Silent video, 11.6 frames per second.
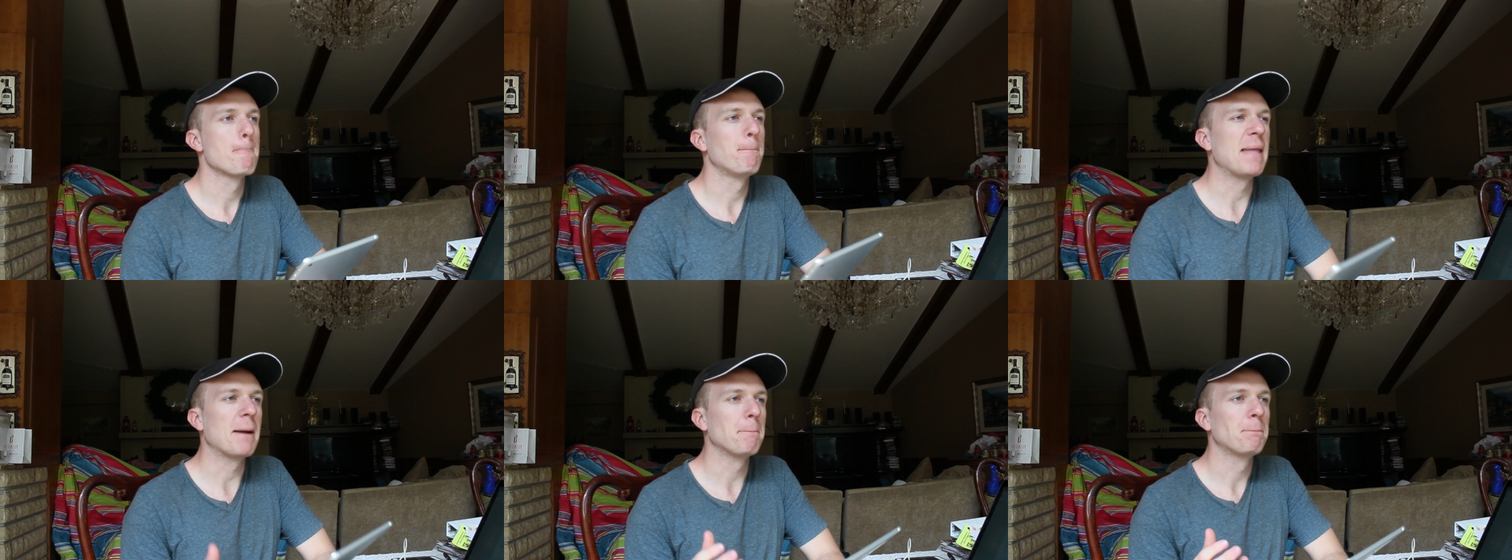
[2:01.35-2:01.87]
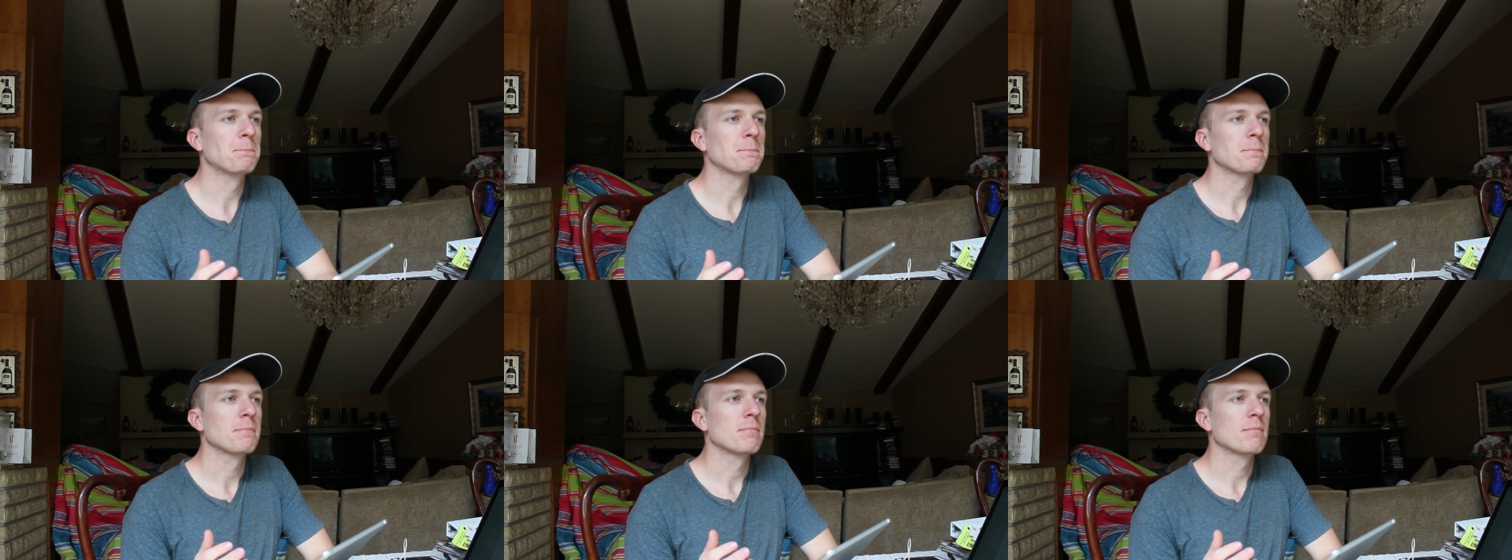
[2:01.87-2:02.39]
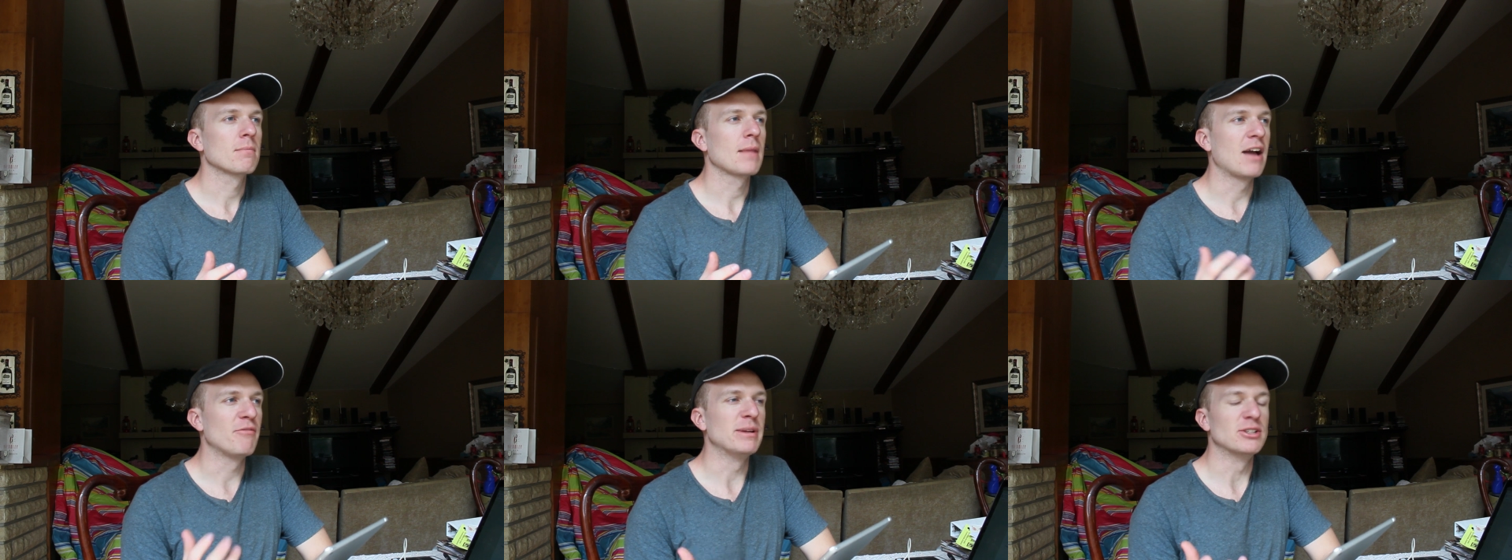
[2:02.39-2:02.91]
Now,
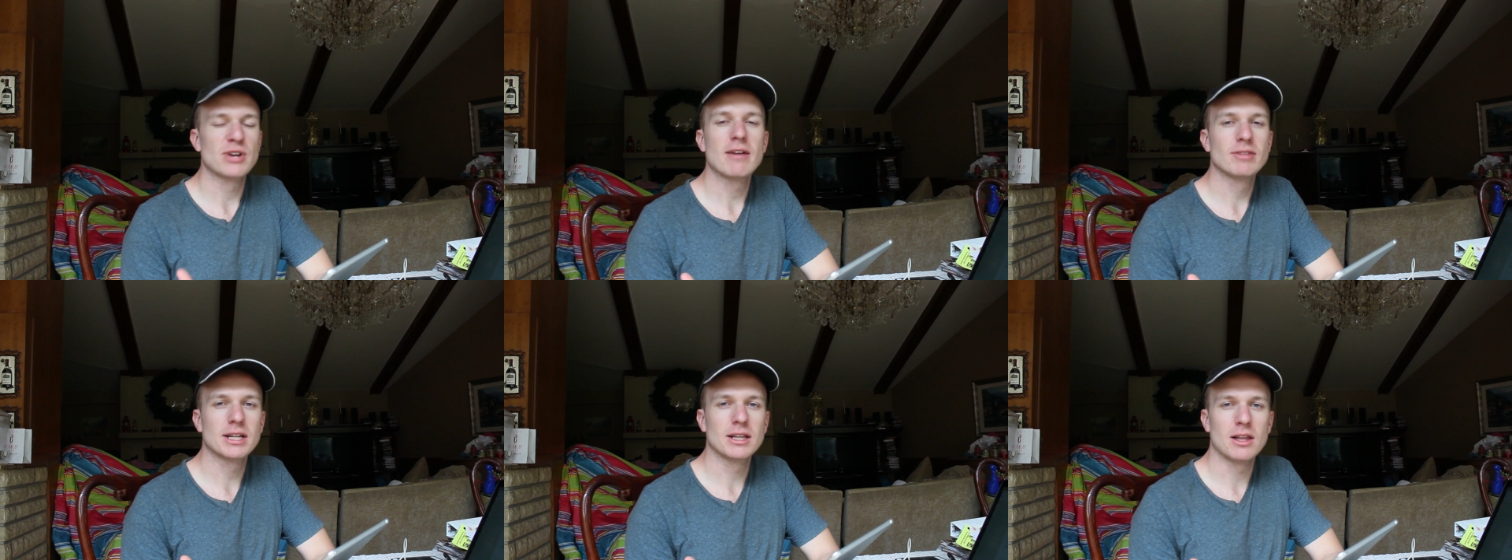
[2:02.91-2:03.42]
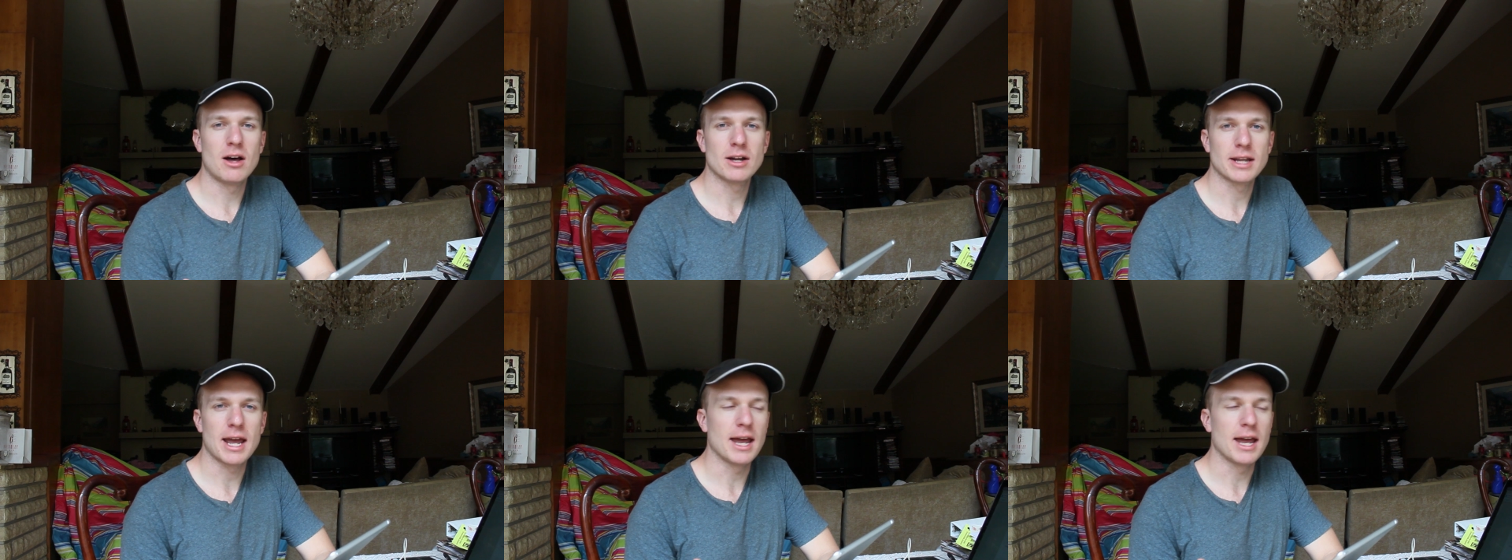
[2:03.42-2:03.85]
I've been traveling a lot